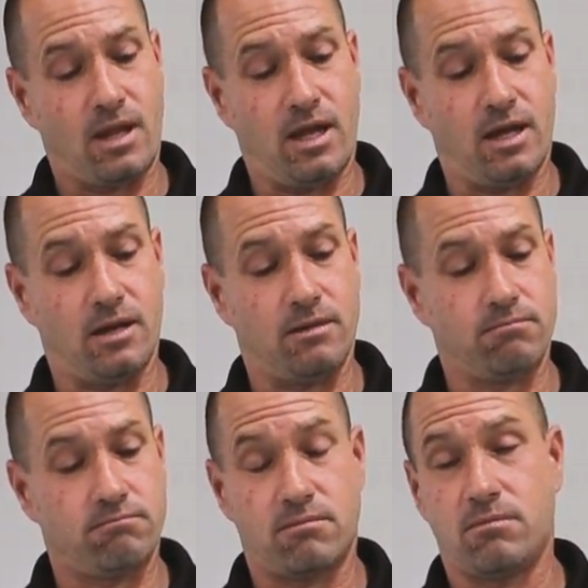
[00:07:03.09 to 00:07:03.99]
And,
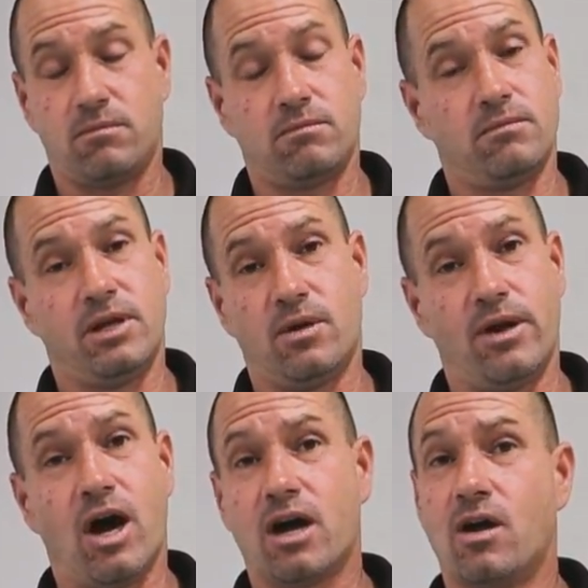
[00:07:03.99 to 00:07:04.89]
you know,
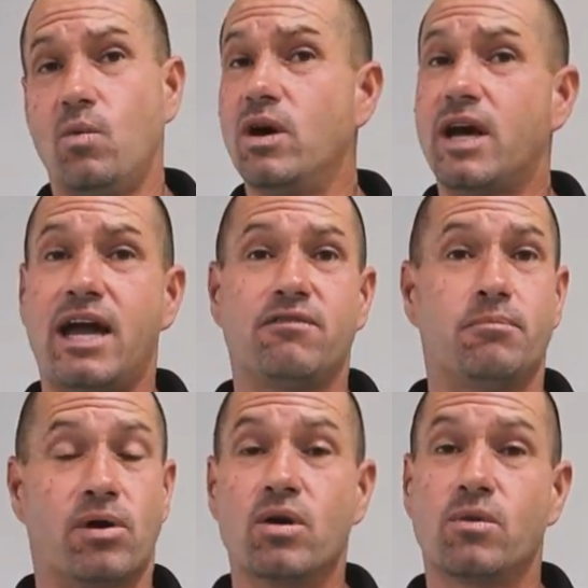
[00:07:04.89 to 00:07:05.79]
knock on wood, I
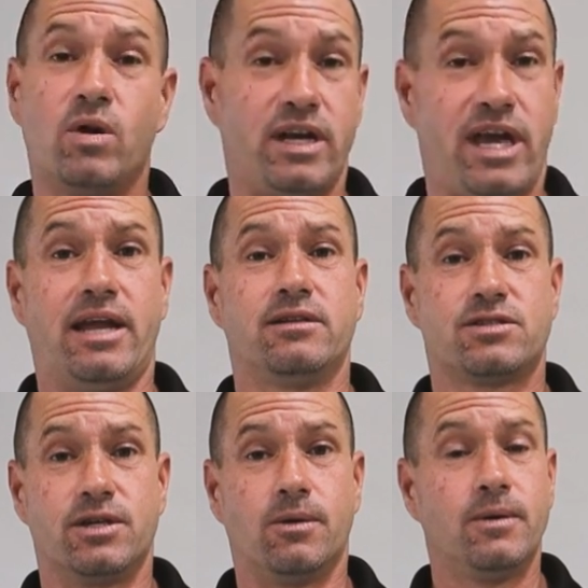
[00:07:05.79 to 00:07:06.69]
haven't broken one yet.
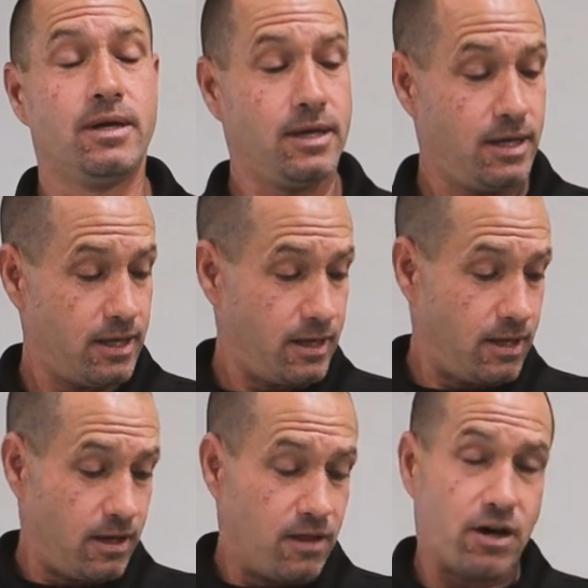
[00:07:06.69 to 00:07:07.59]
So
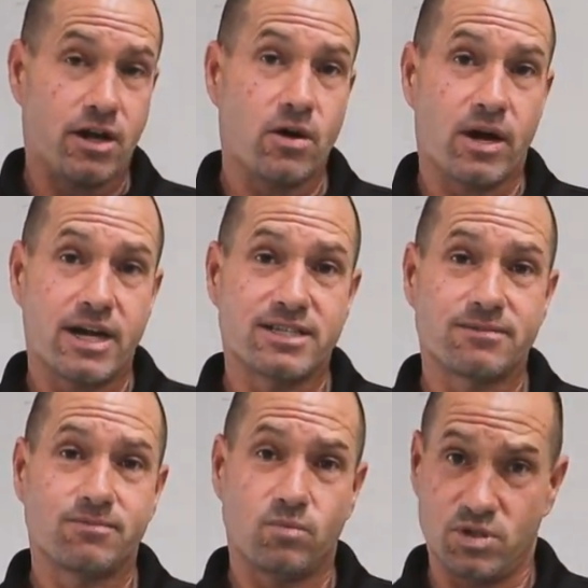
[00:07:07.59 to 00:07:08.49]
there you go,
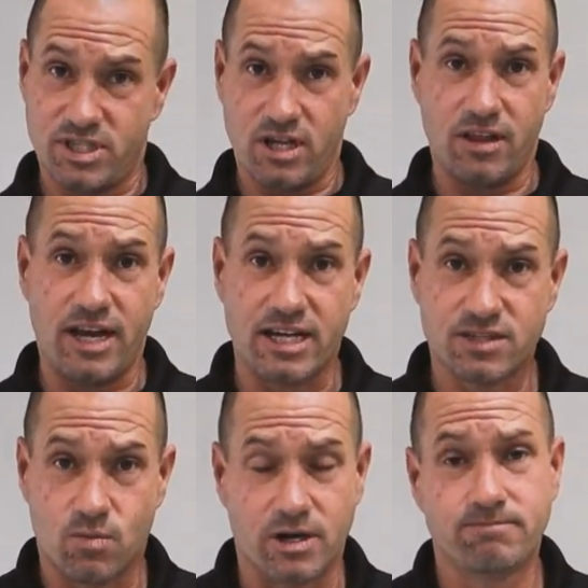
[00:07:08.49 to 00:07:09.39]
guys. We'll see you on the
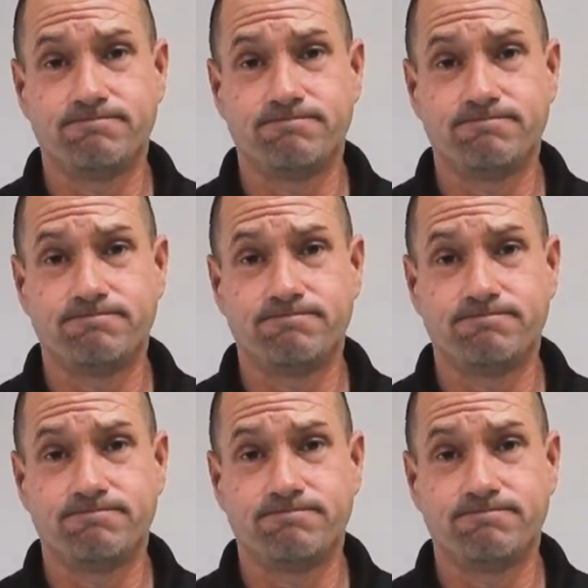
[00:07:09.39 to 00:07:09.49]
next run.